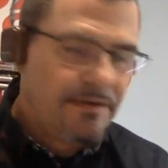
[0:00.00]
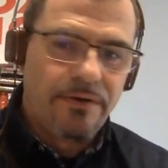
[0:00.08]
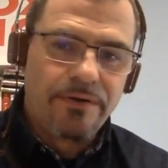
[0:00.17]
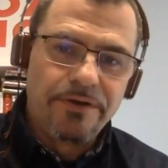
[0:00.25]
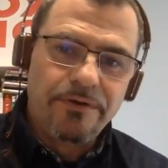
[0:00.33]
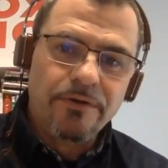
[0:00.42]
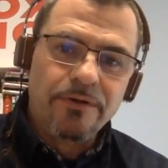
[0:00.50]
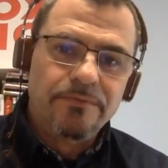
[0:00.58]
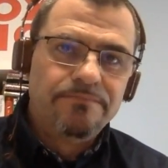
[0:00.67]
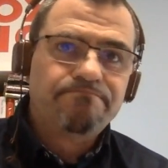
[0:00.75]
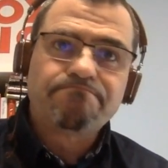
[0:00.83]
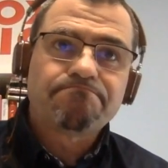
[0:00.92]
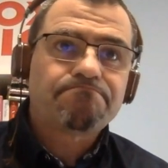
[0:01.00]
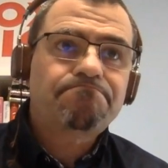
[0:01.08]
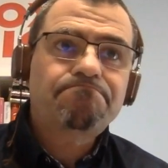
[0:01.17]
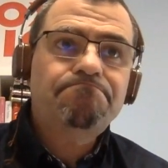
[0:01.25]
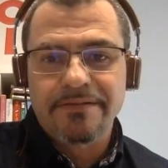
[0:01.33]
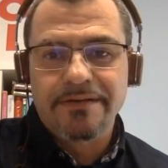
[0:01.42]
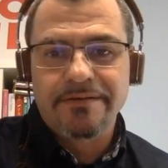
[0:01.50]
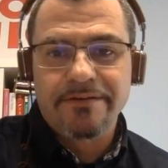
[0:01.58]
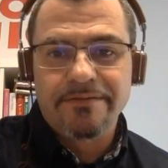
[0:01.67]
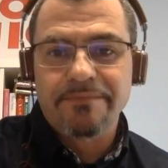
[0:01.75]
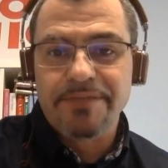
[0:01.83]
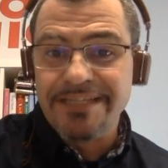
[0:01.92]
or Google, they're
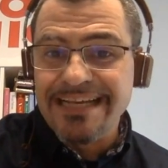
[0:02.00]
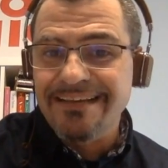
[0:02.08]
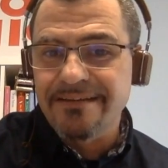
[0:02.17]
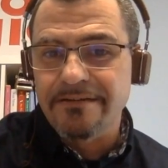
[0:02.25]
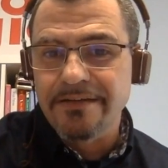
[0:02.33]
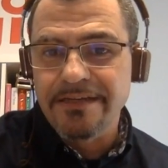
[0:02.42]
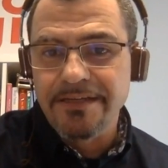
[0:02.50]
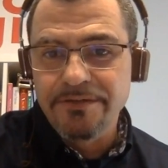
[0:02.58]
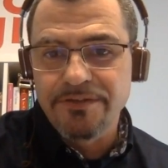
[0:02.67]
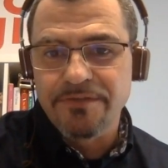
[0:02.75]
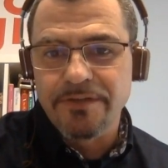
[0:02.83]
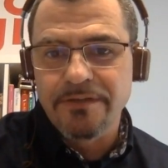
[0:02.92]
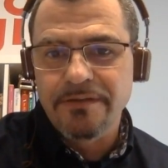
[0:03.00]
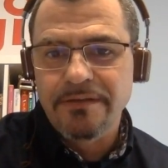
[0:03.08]
not particularly useful.